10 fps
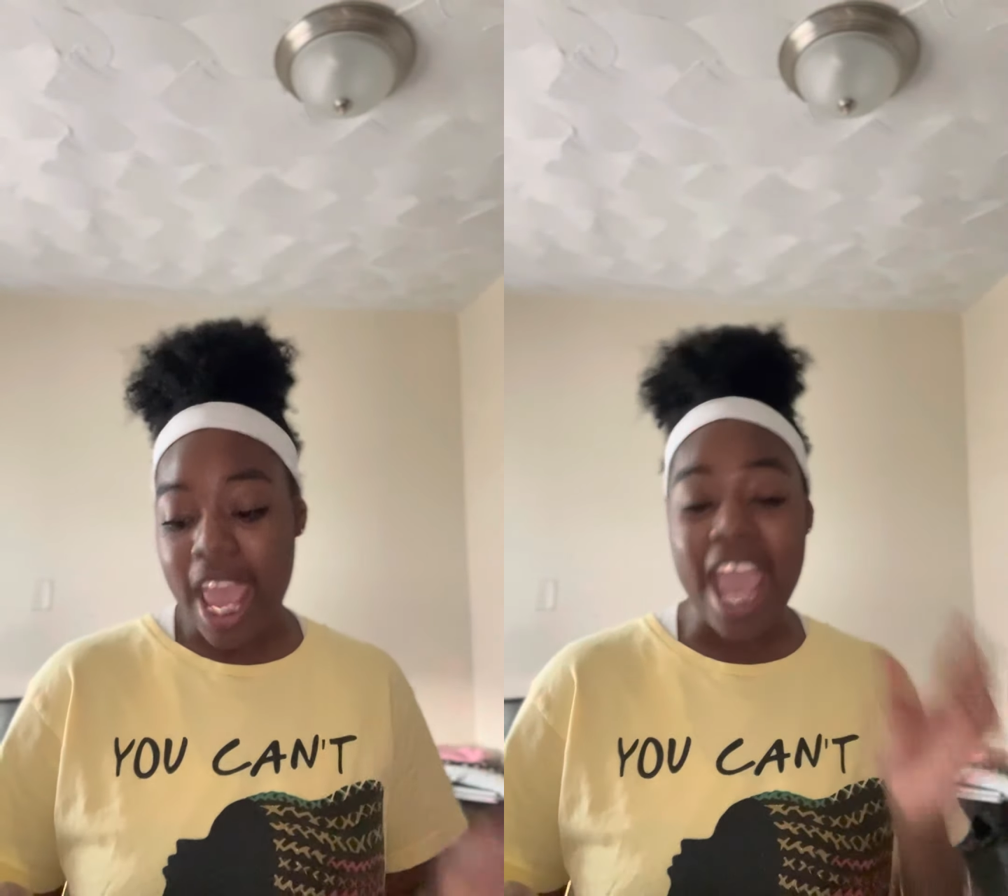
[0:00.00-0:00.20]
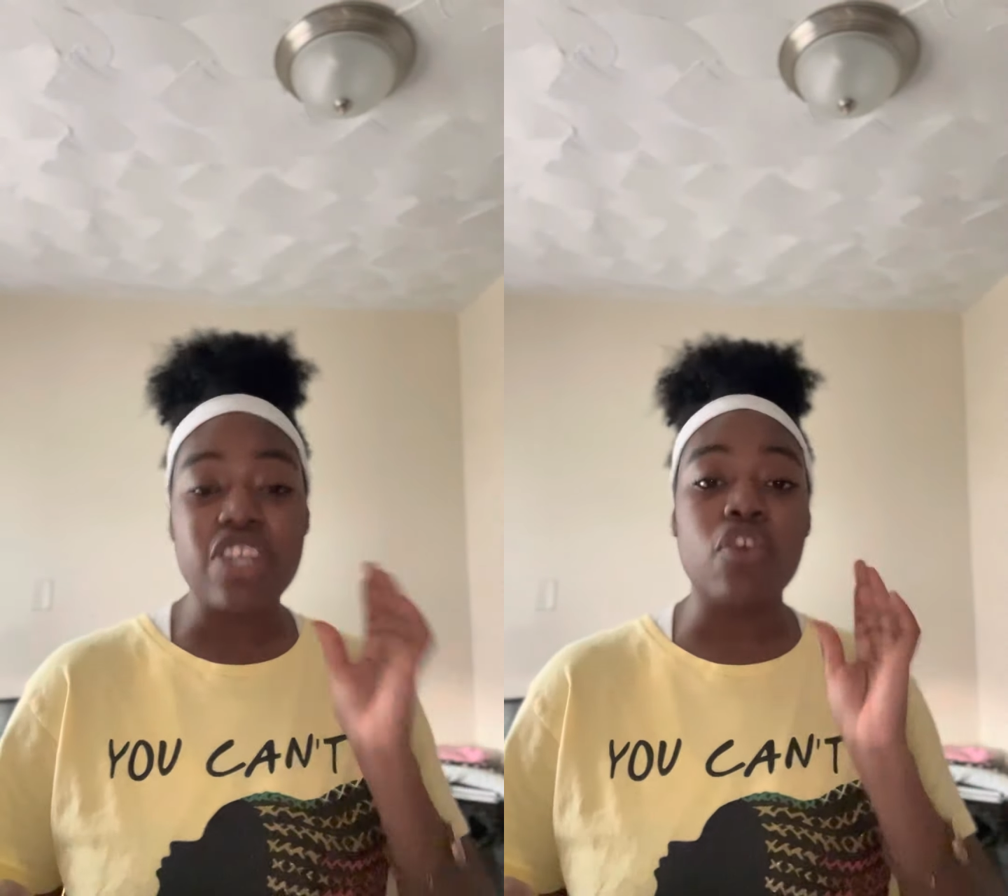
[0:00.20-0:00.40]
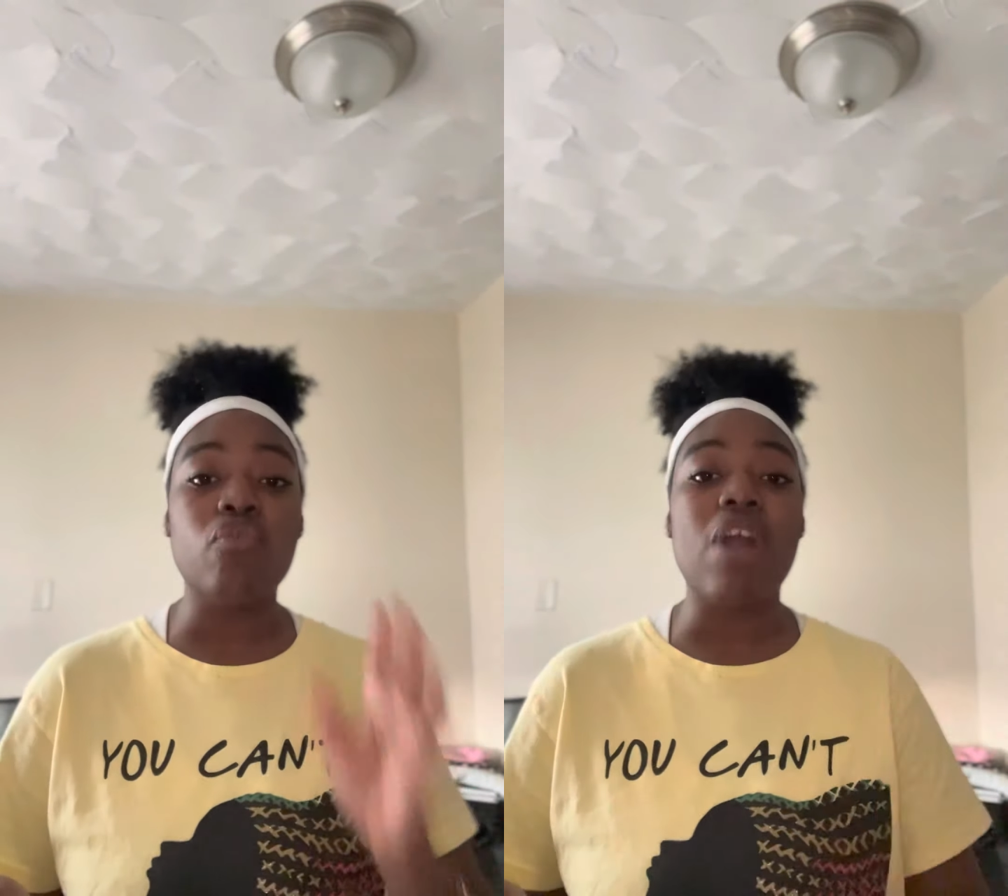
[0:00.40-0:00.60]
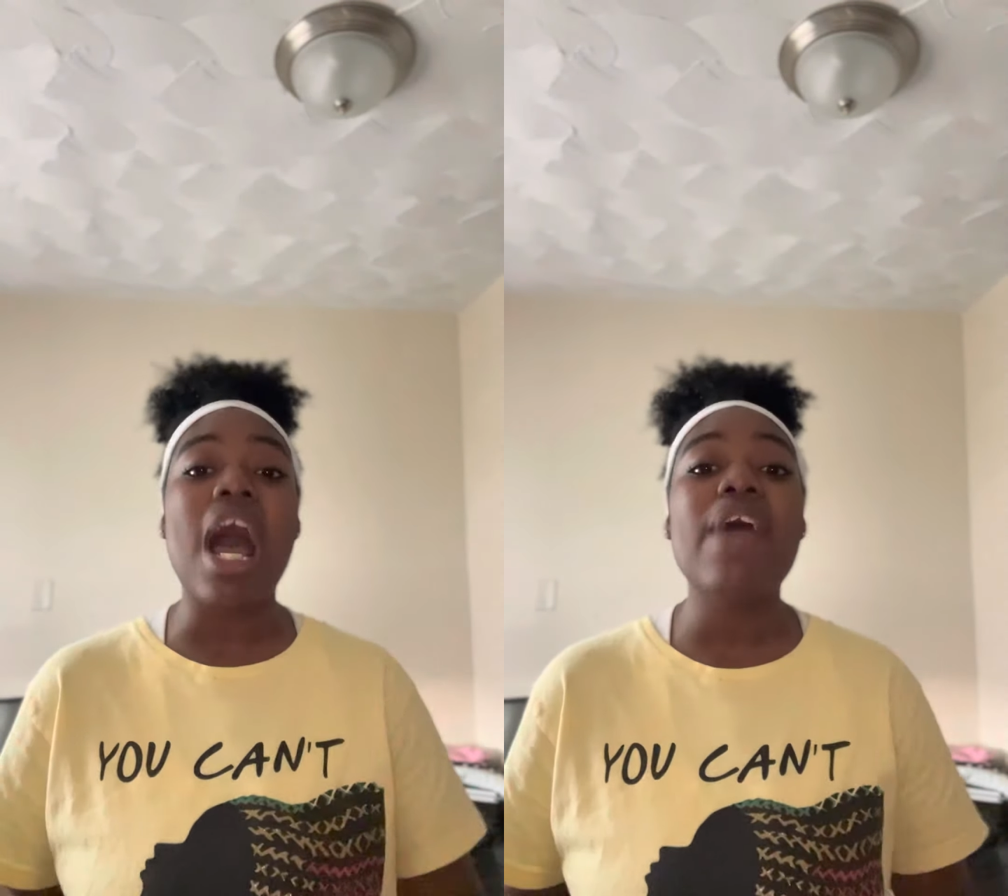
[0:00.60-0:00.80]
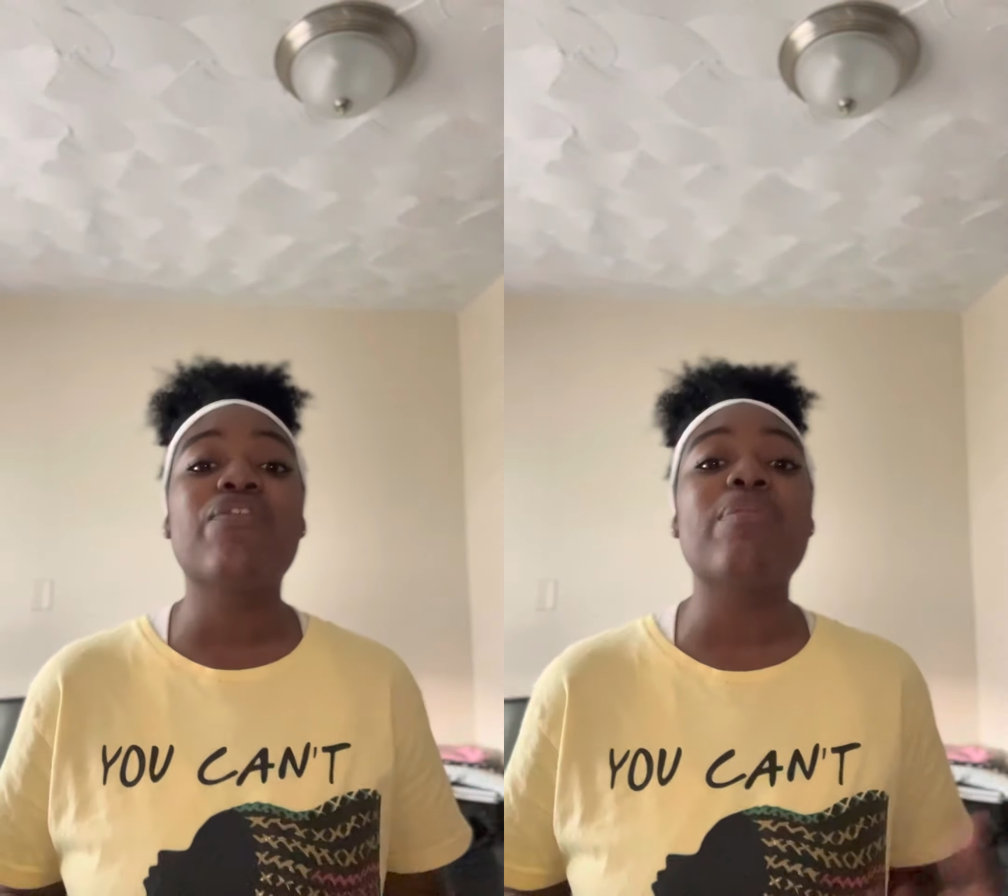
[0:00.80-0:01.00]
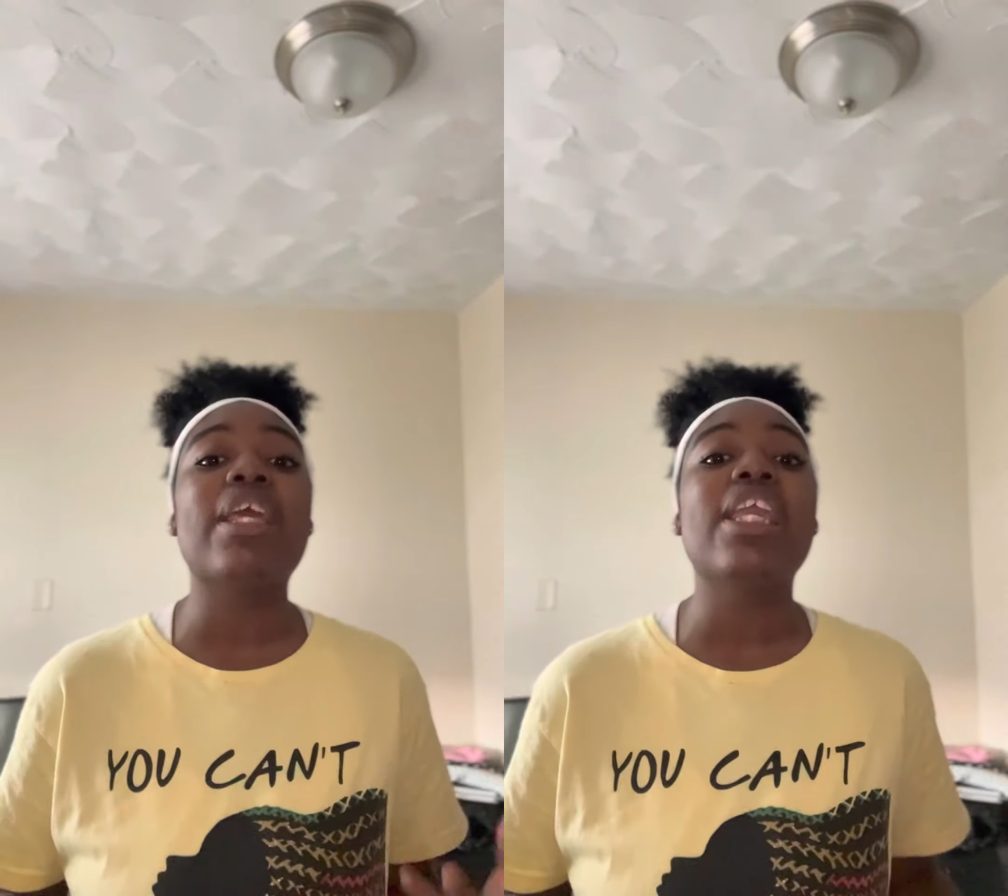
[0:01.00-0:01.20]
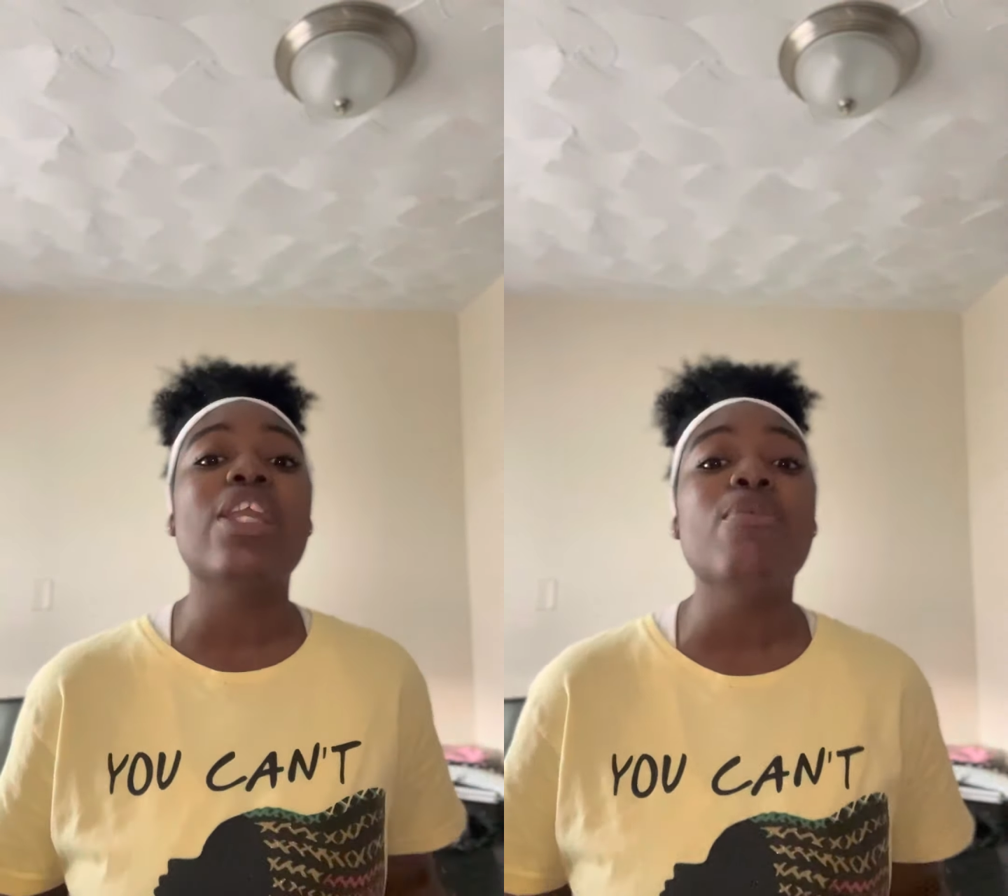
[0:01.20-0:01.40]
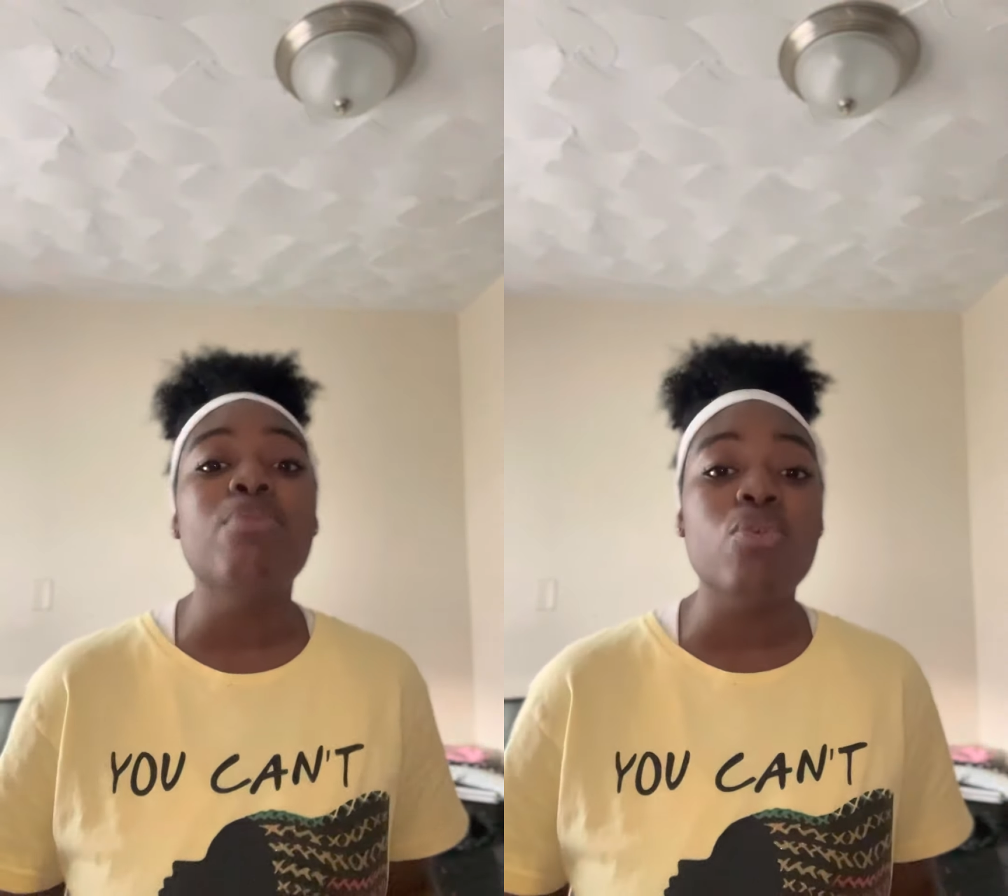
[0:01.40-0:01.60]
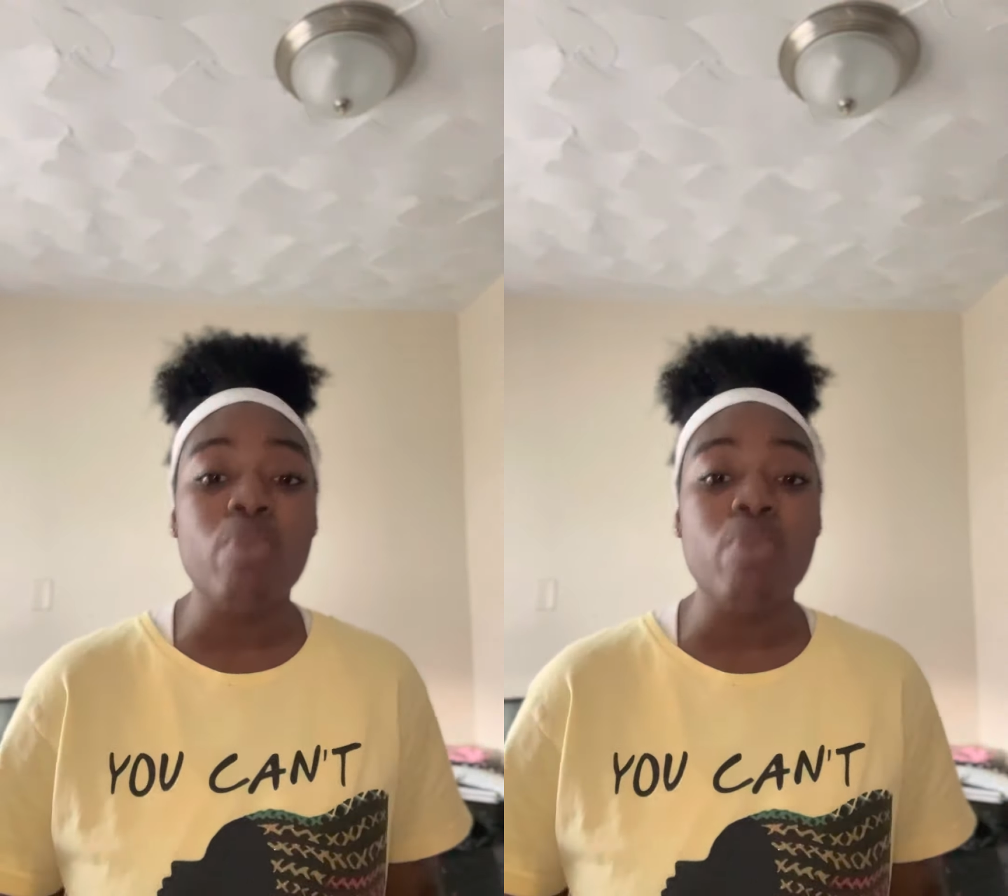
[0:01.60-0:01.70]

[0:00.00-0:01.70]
and derives from the Hebrew